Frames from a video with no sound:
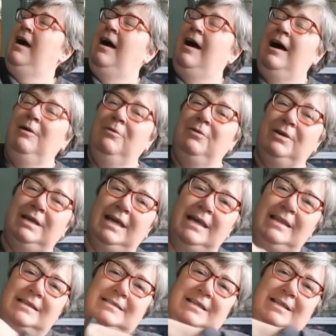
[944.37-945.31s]
I'll
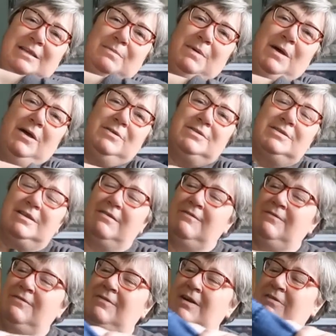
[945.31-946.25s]
get this in the post
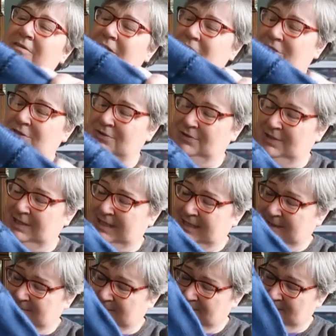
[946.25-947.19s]
very
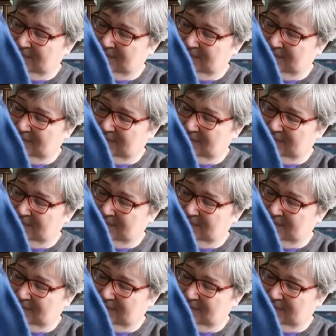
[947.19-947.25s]
shortly,